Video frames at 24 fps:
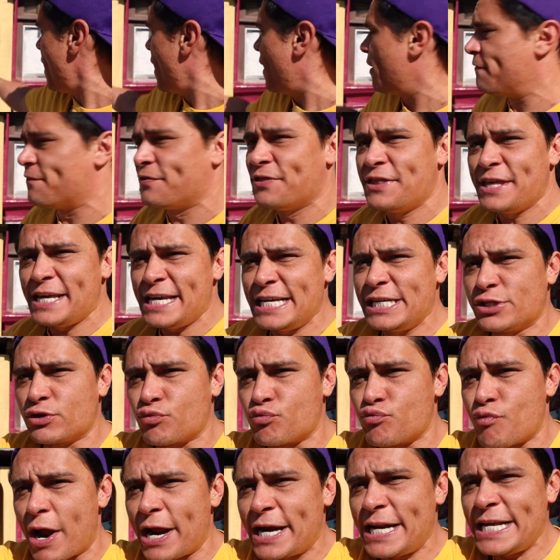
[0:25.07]
of these
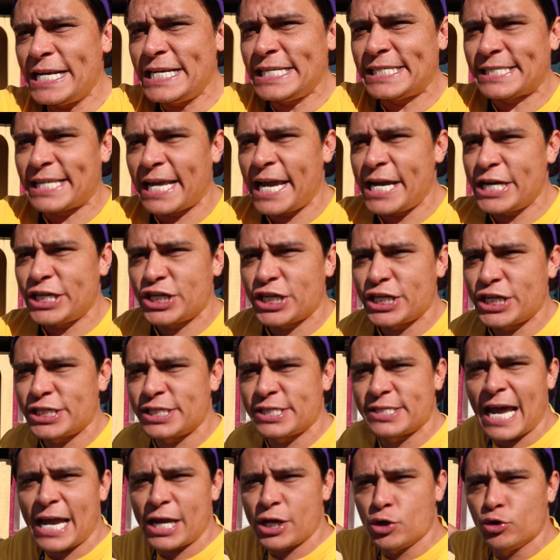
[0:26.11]
ready
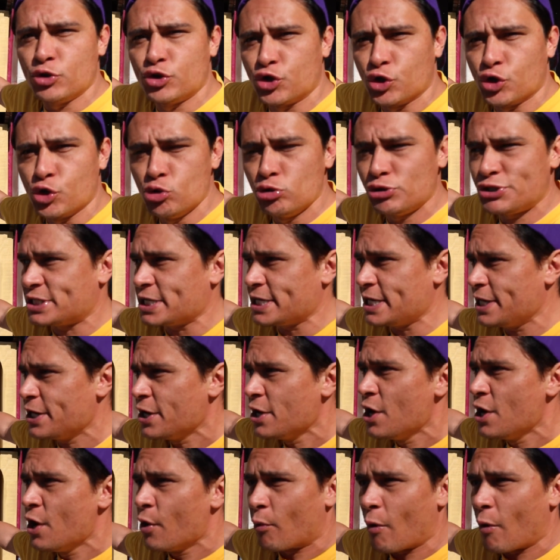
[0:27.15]
stations that you do see